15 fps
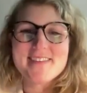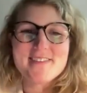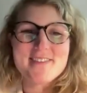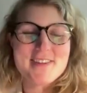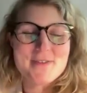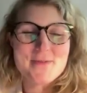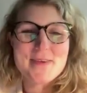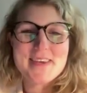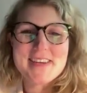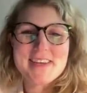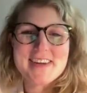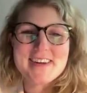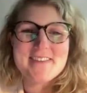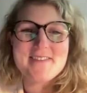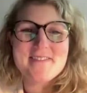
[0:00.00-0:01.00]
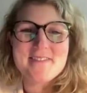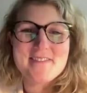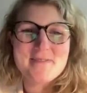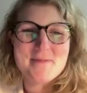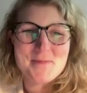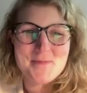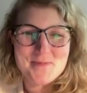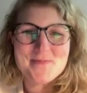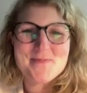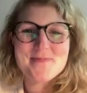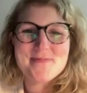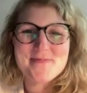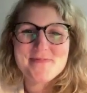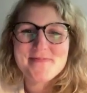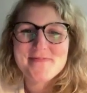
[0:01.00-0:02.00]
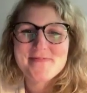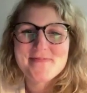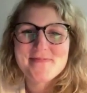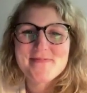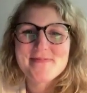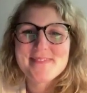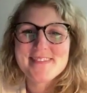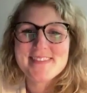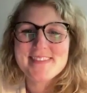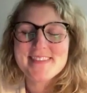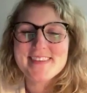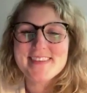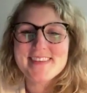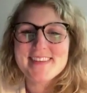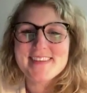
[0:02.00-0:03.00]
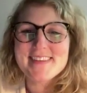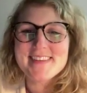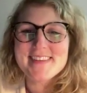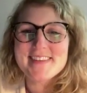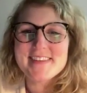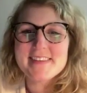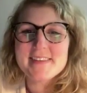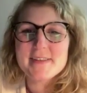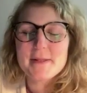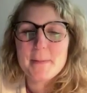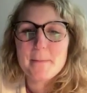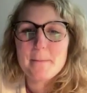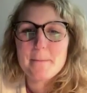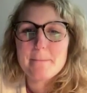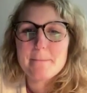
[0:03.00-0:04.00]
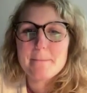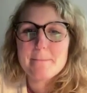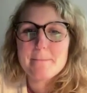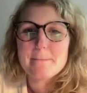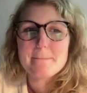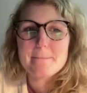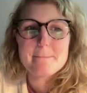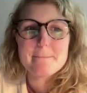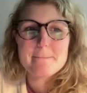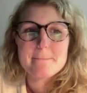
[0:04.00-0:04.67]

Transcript: (not speaking)